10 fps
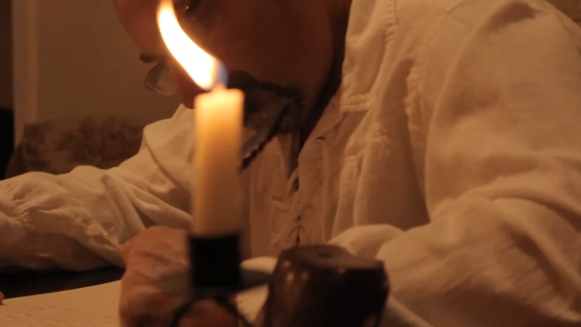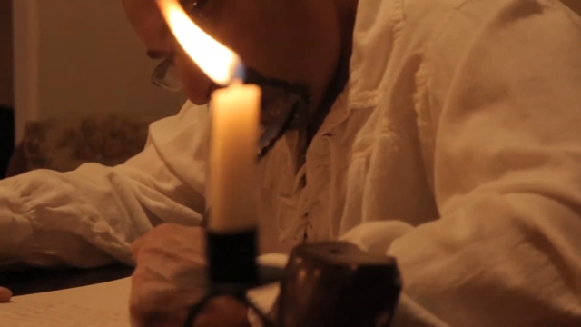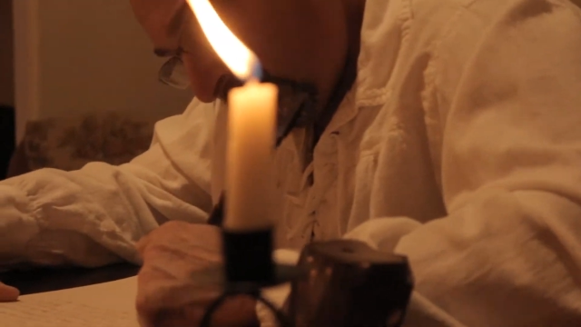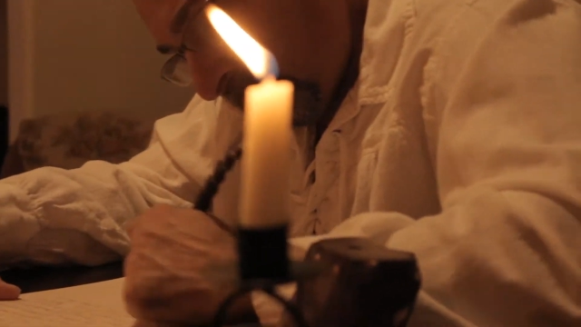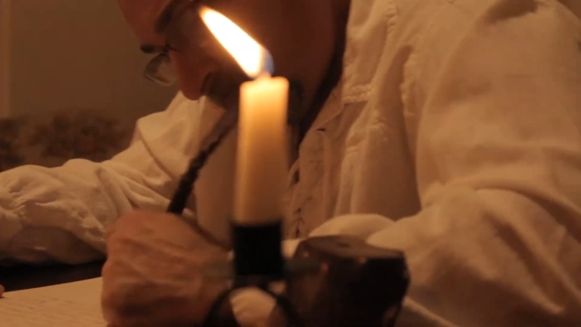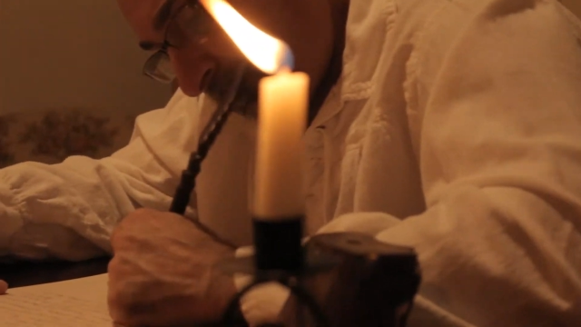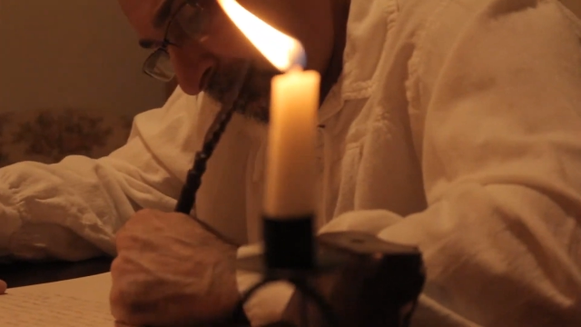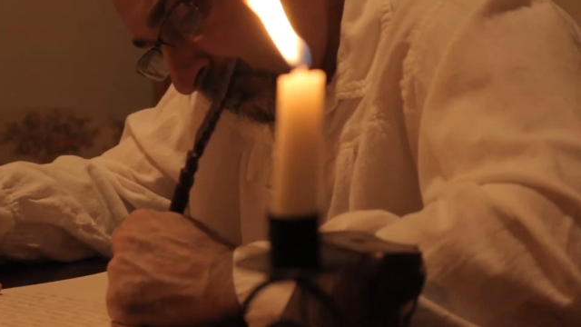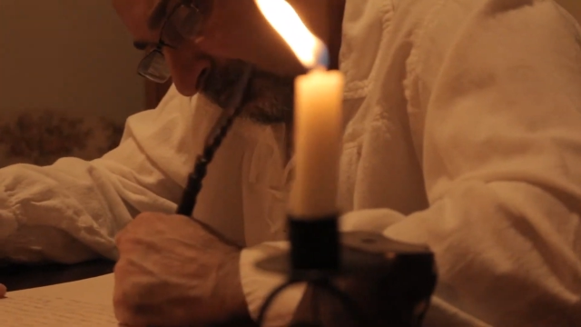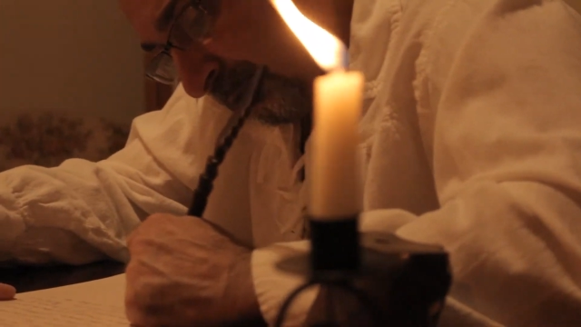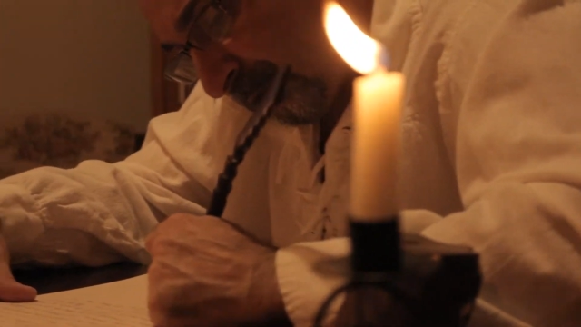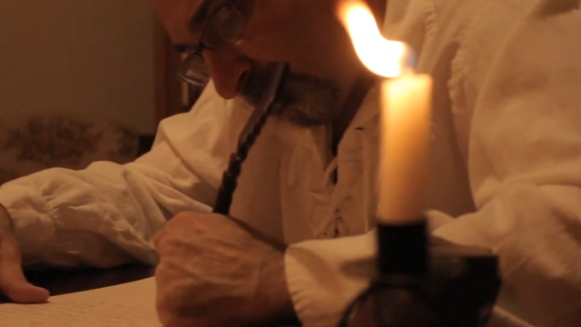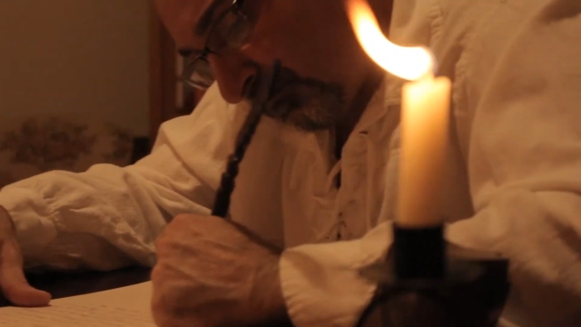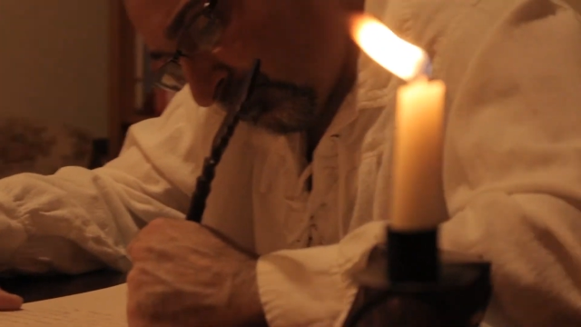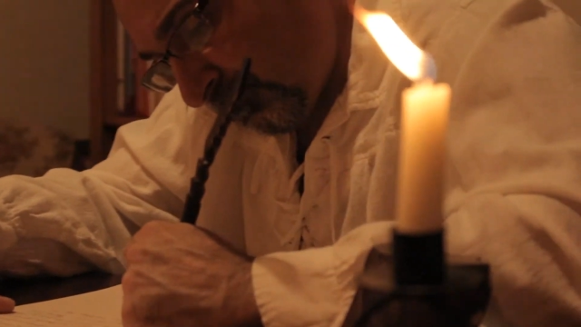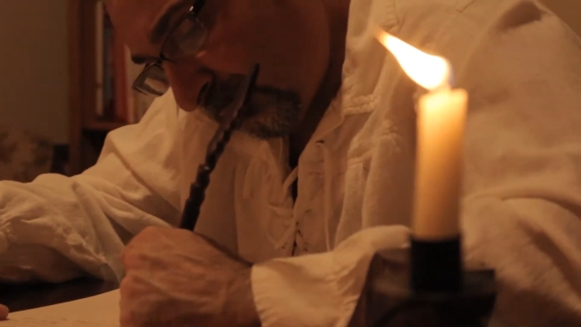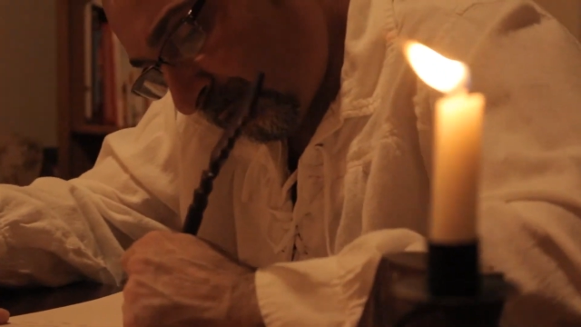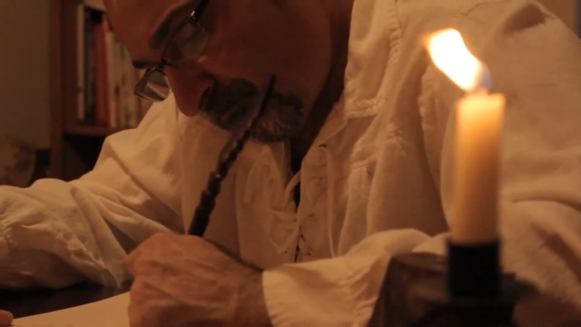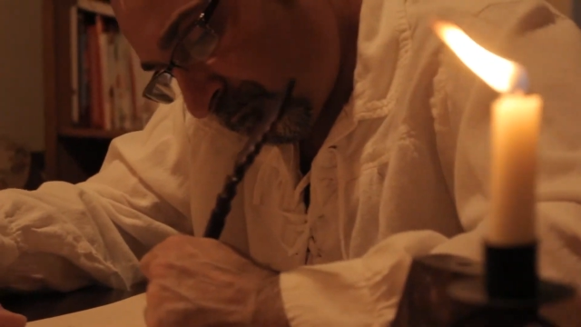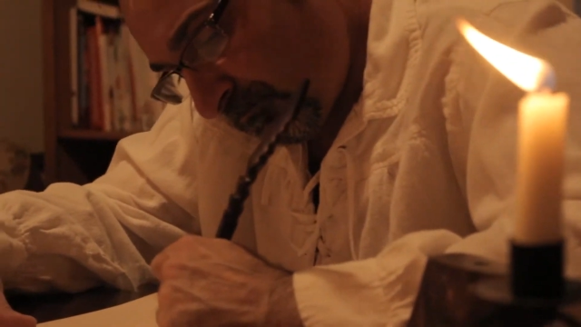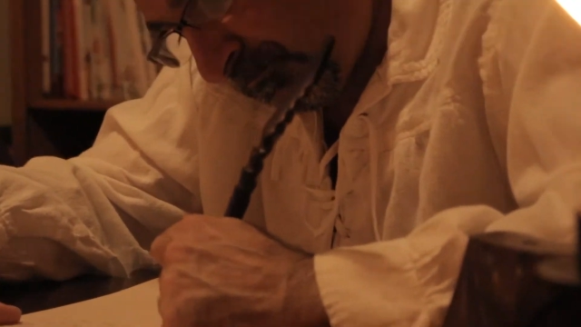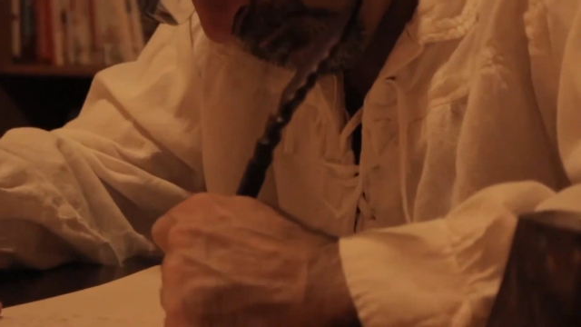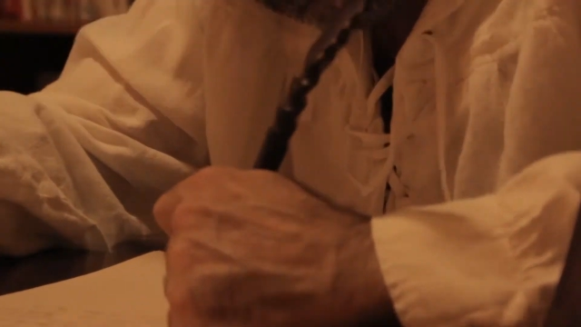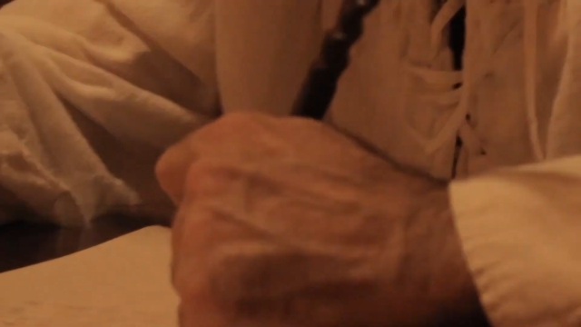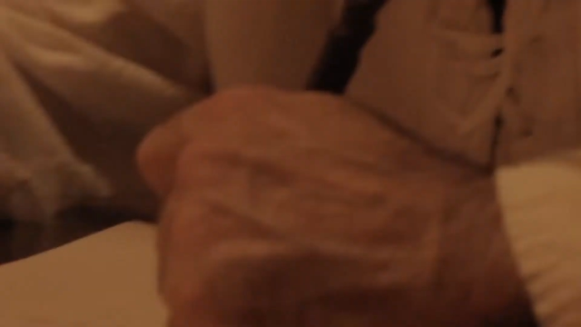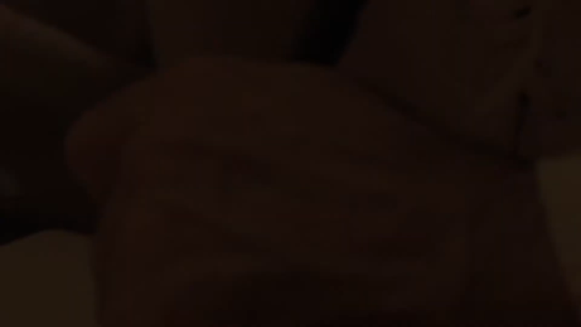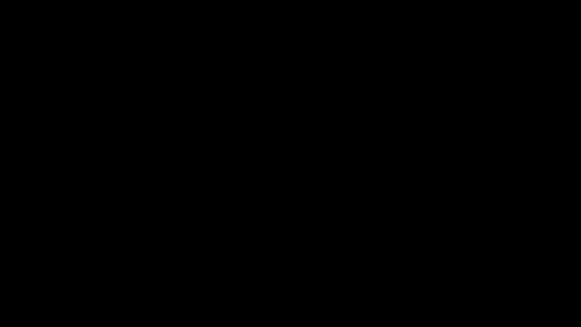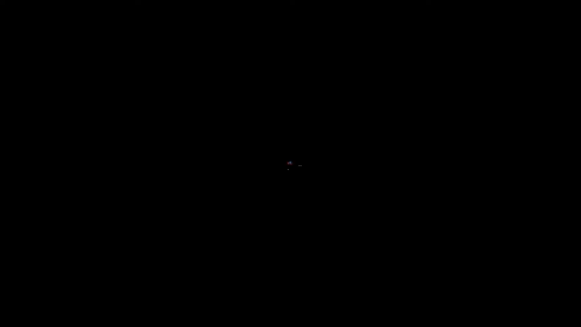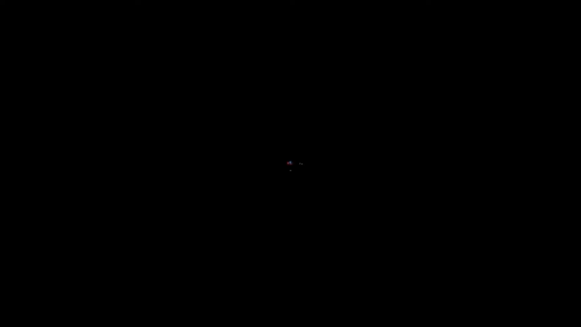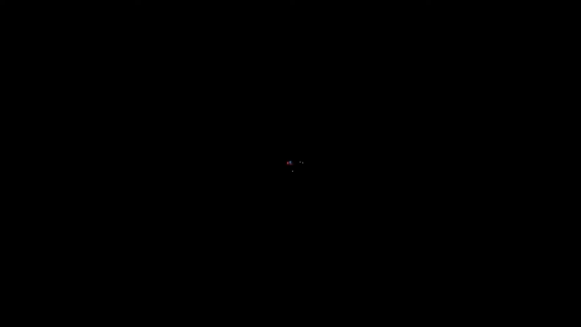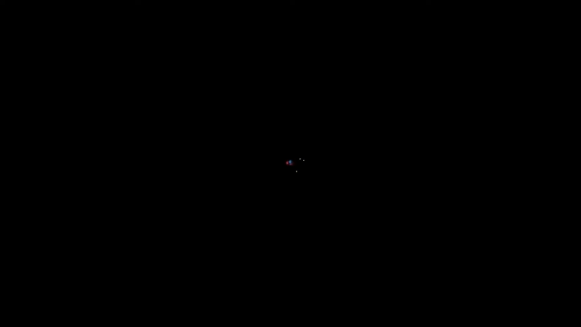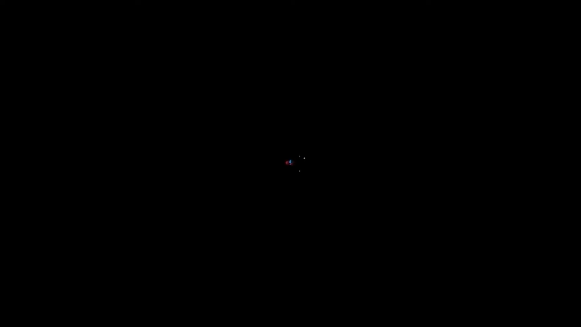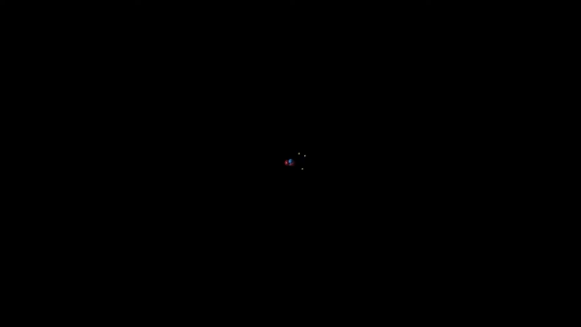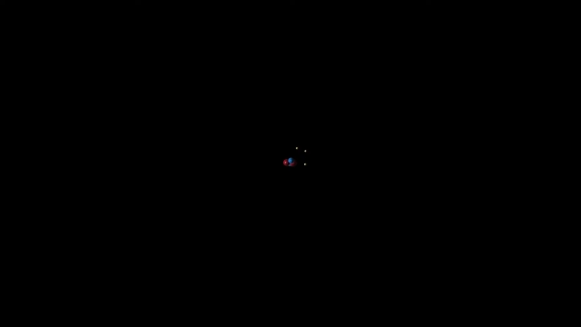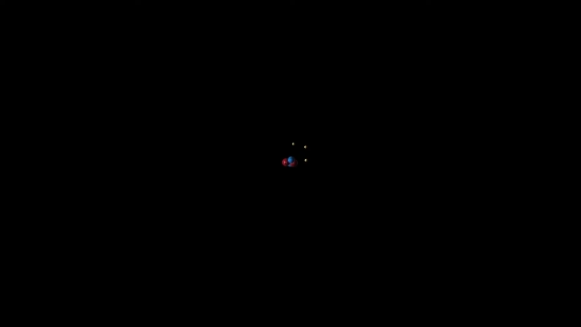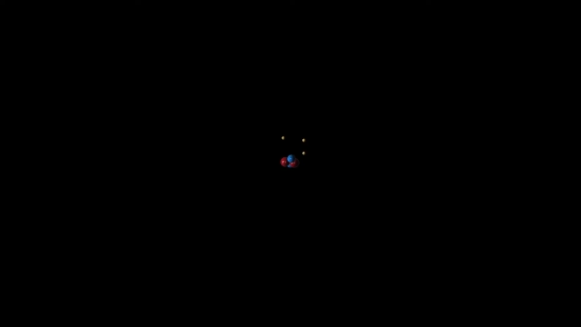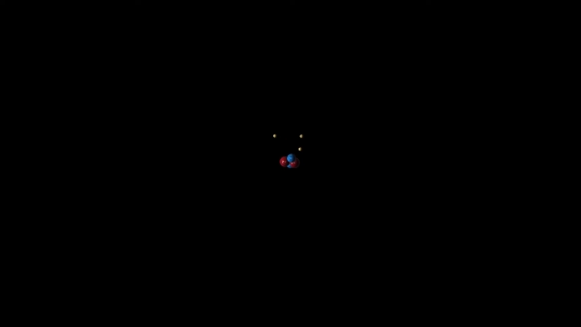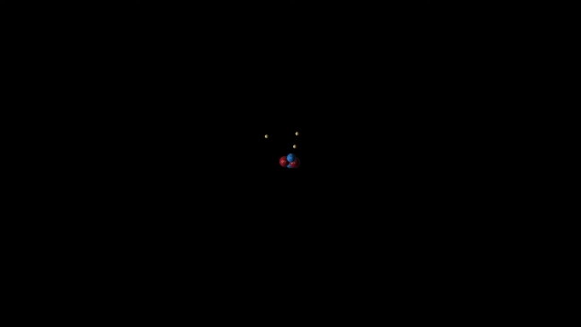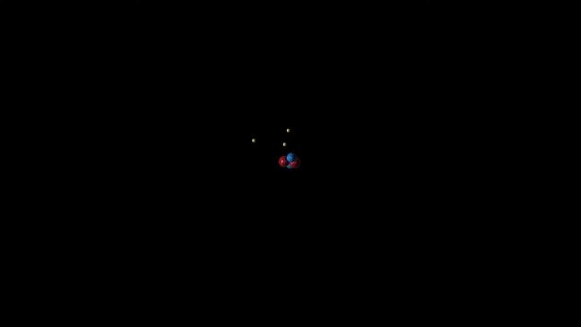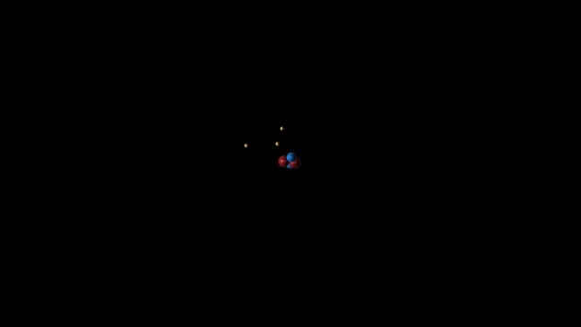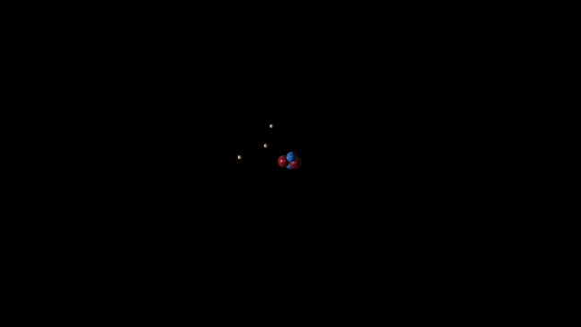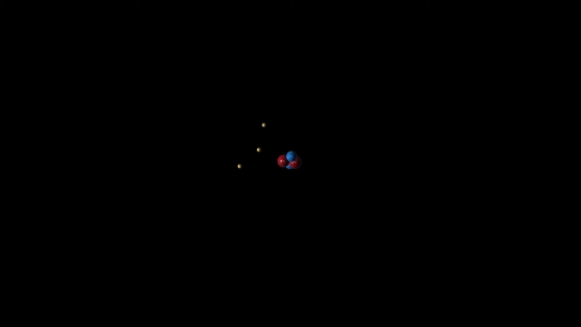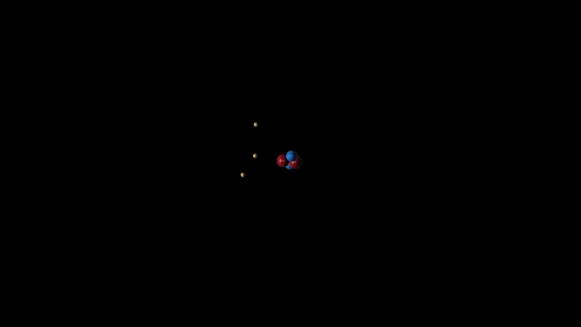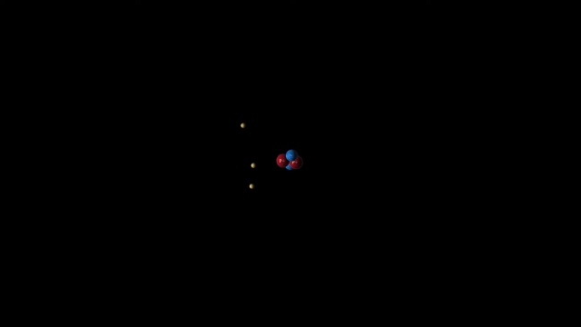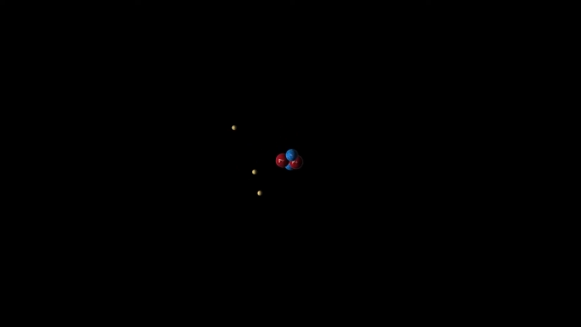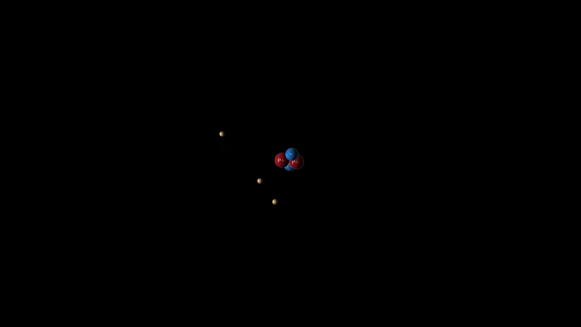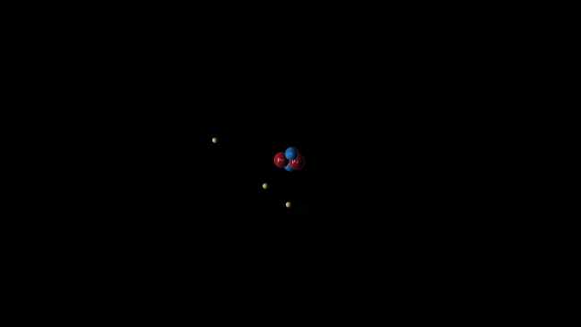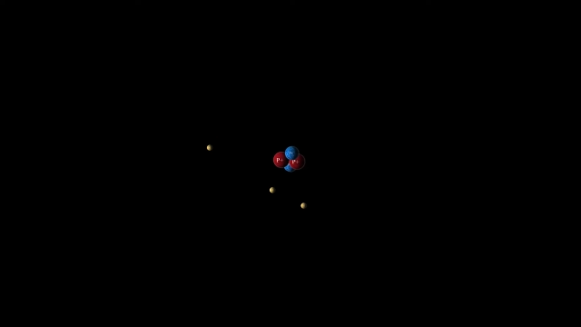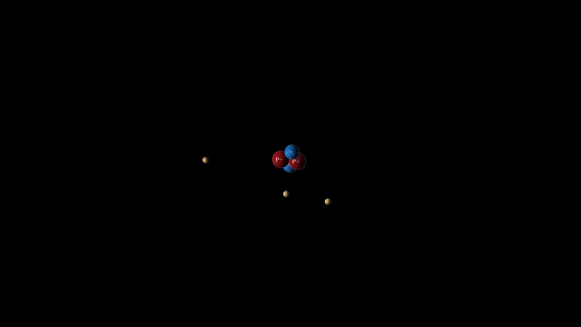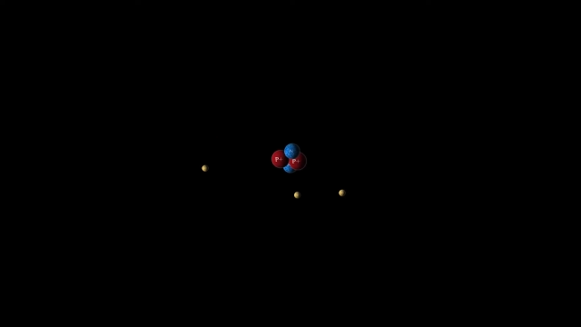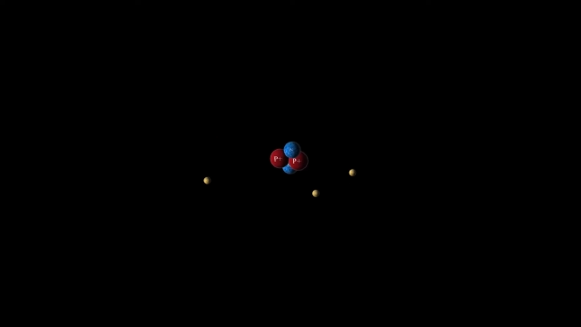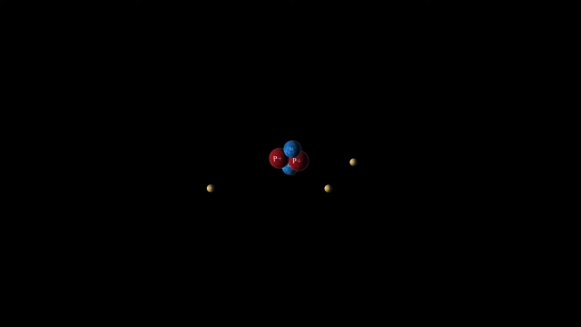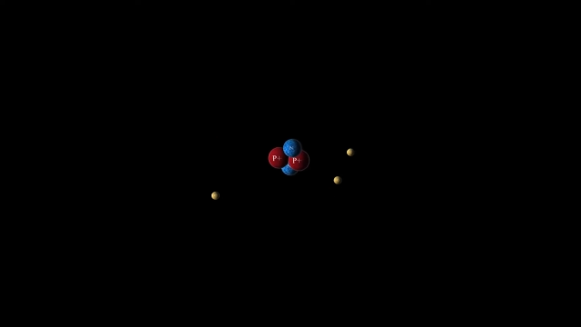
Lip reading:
Nobody's mouth can be seen.